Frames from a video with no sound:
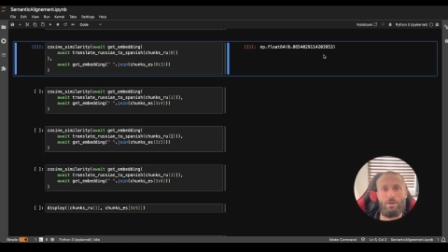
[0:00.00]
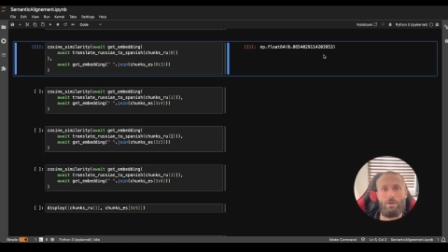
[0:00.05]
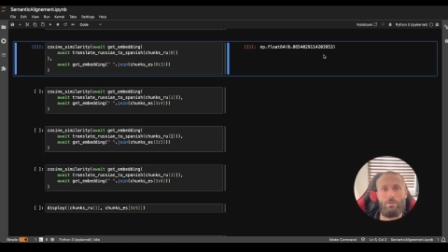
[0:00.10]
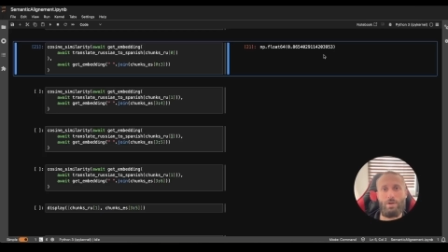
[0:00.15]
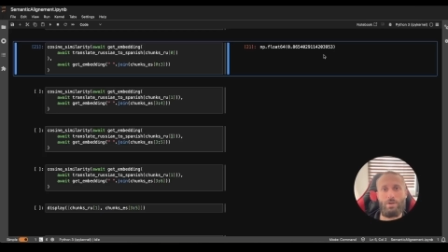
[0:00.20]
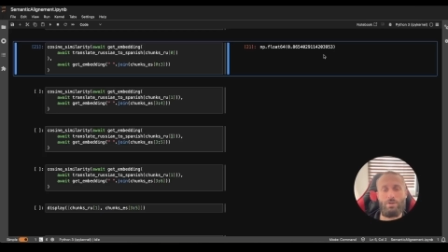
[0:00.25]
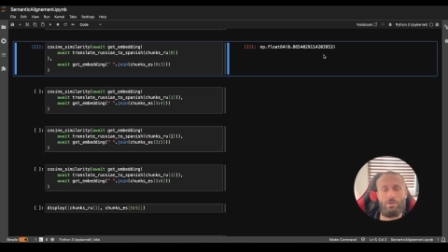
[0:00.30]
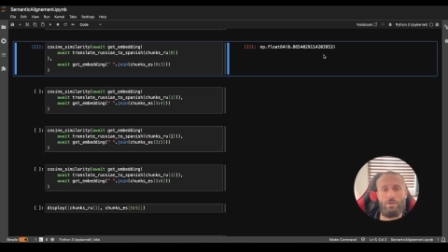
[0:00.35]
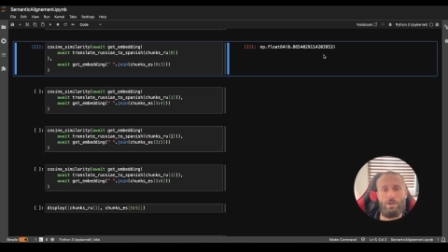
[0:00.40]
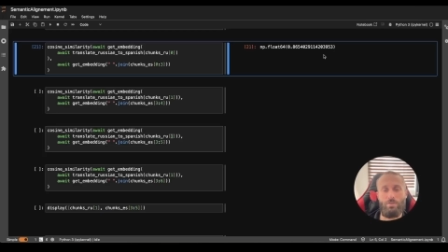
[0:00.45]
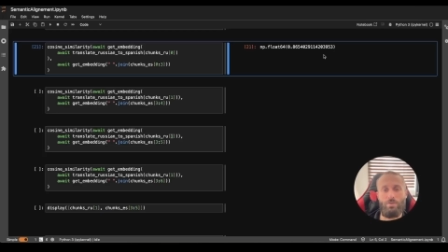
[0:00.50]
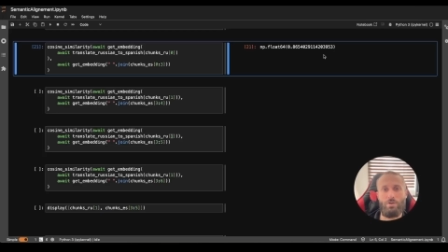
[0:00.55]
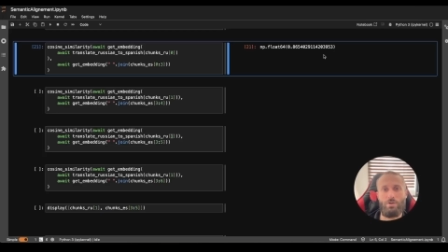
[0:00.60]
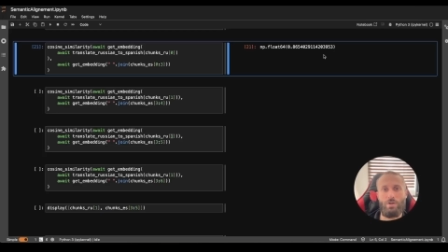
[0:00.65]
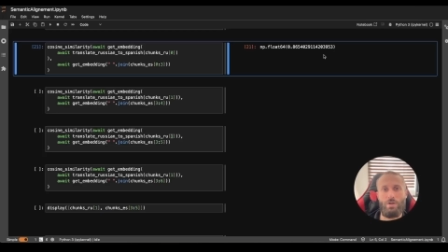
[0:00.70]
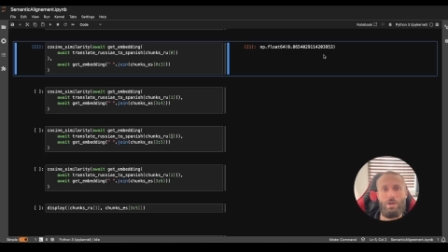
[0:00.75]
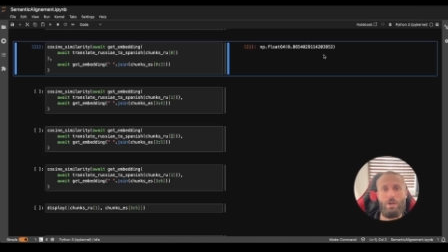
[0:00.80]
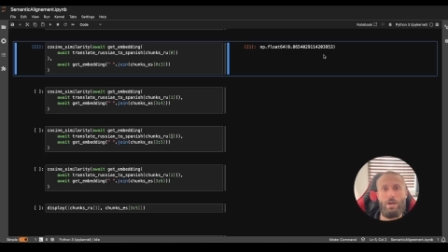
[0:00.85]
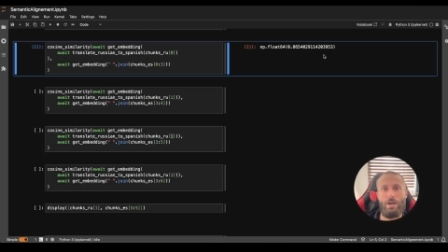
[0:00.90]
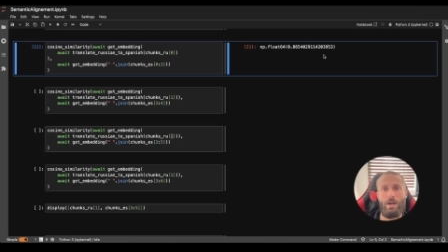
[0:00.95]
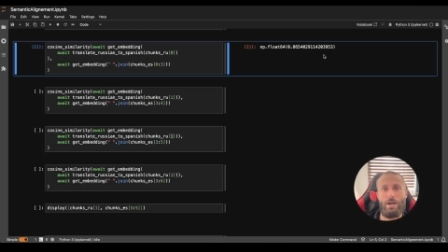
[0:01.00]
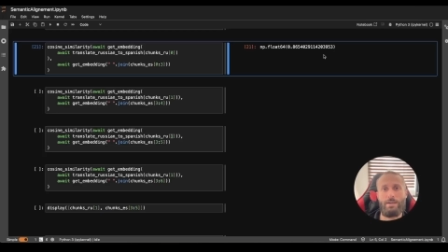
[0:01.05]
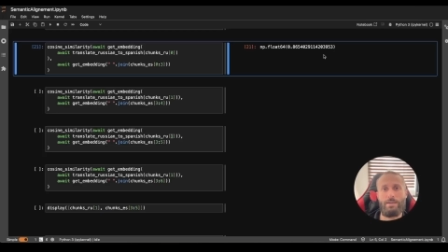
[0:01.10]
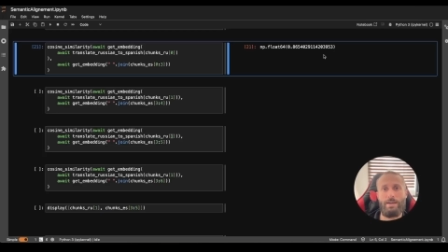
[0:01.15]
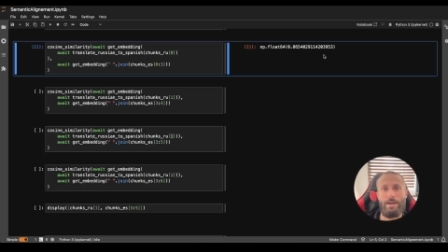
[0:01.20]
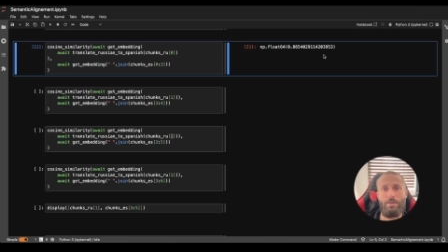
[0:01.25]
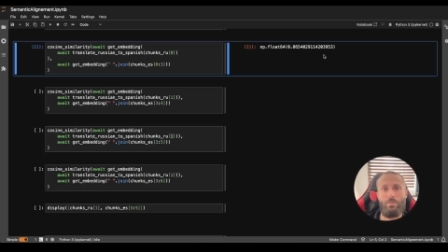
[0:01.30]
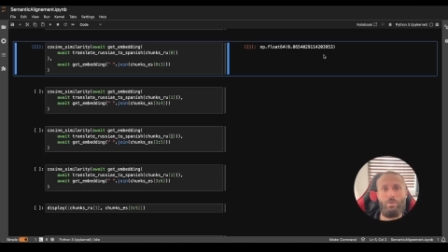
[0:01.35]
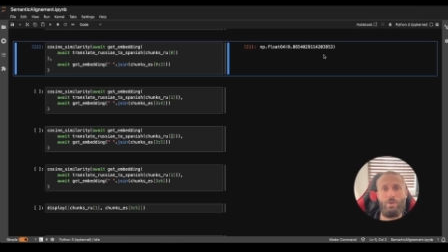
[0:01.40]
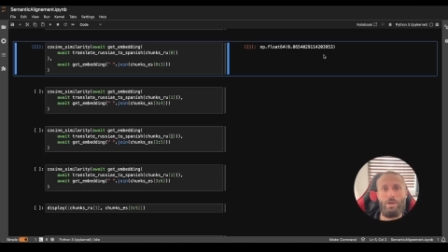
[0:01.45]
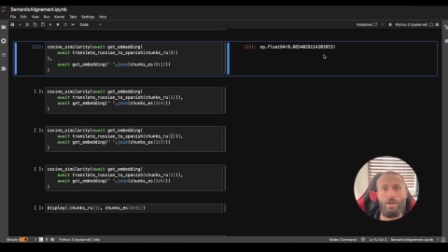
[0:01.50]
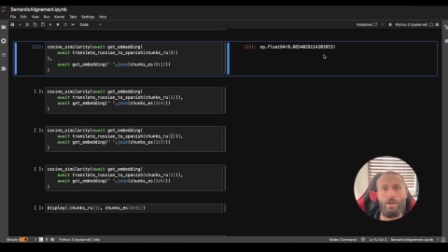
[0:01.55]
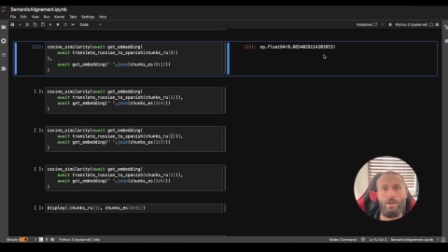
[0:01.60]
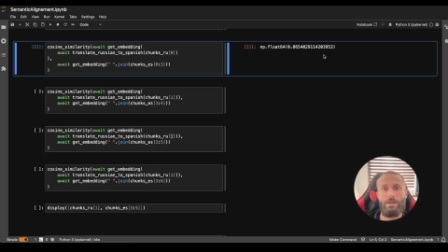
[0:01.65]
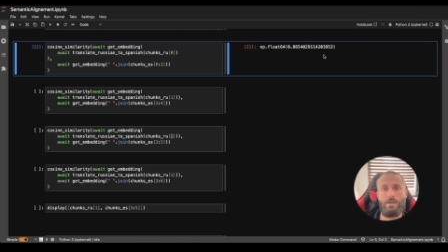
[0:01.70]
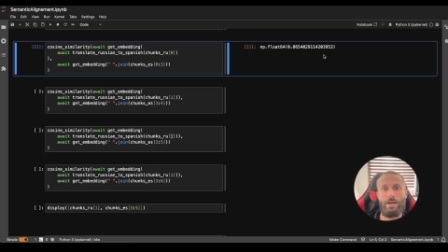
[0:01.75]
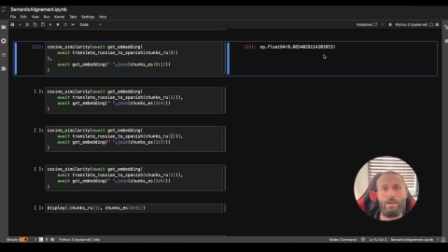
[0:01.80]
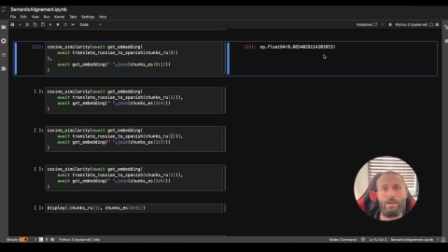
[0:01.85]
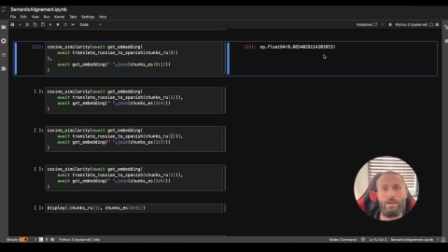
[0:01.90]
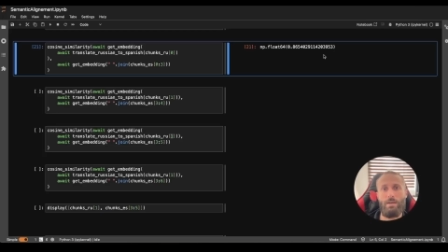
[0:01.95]
Russian language, and then we
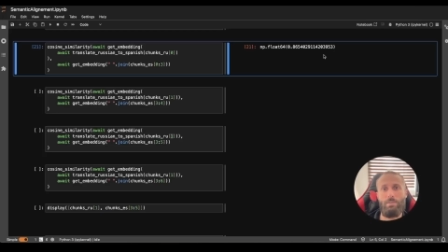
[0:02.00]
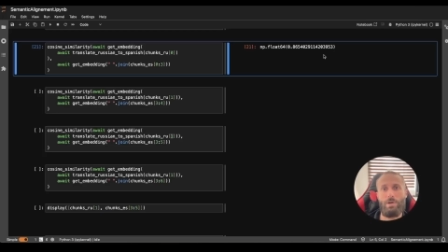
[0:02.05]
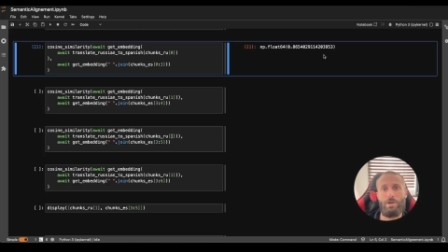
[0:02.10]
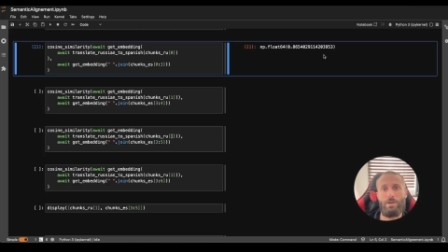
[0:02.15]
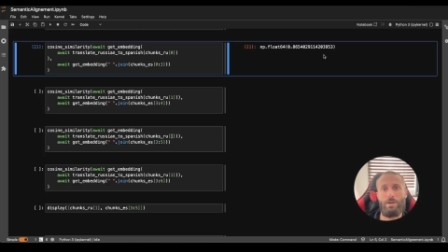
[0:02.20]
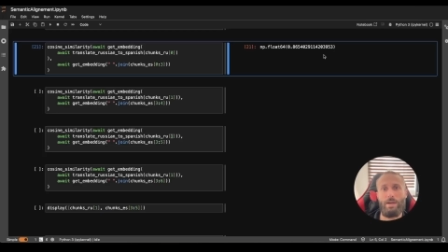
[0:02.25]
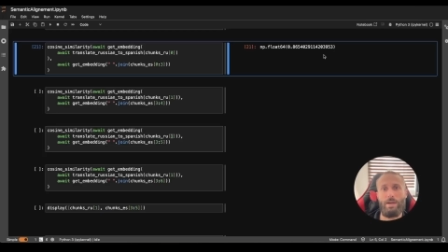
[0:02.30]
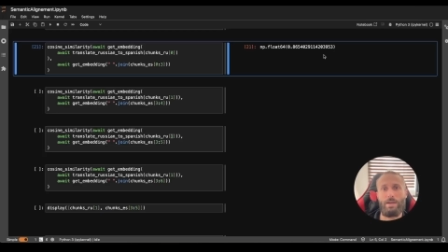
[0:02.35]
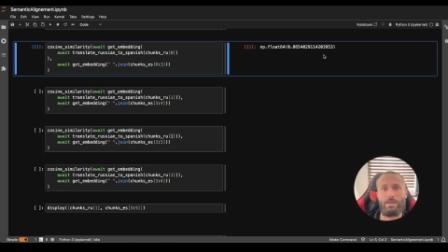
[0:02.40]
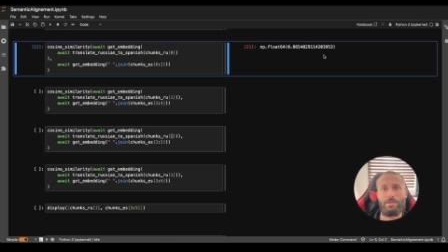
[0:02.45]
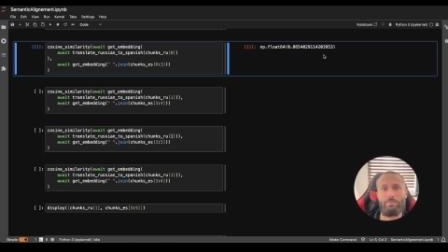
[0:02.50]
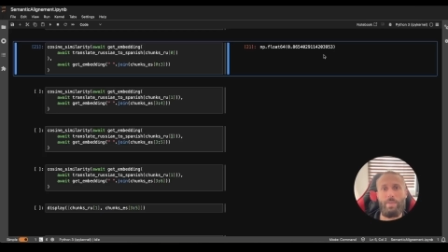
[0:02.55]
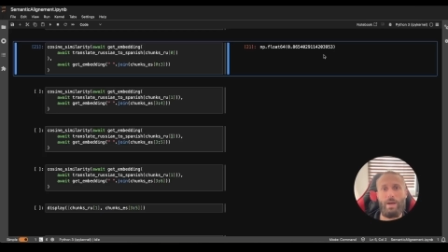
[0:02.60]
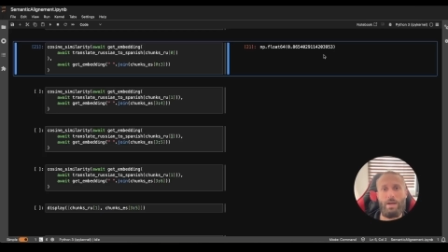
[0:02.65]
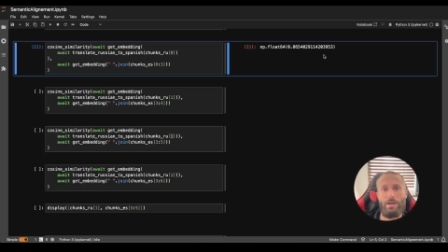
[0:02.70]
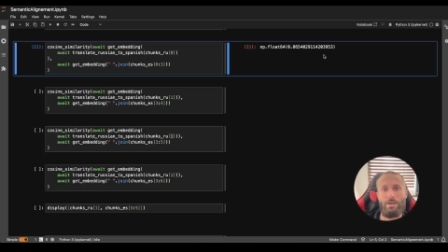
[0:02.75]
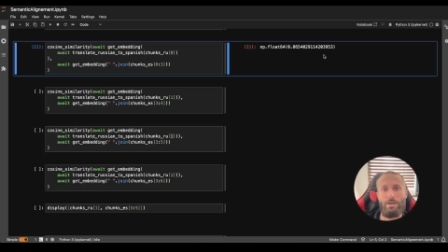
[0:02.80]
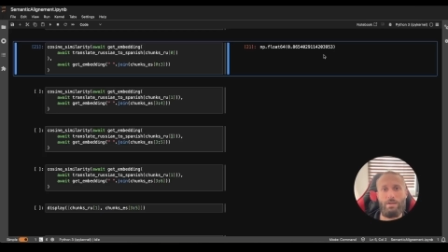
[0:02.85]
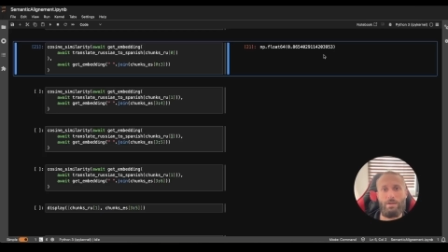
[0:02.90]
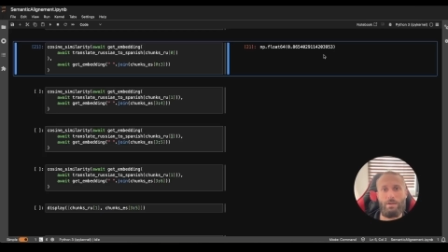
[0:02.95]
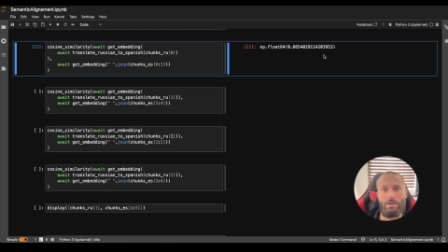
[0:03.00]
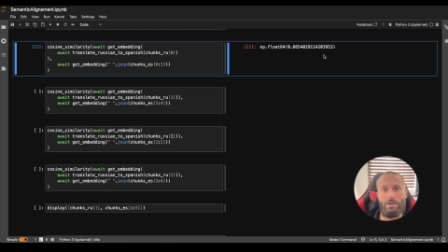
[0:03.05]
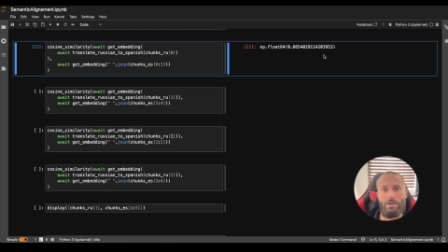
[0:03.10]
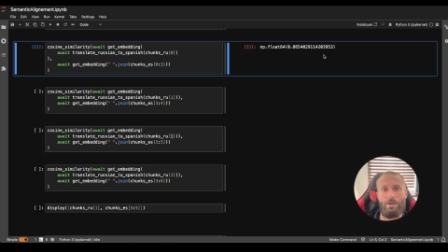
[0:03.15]
dynamically expanding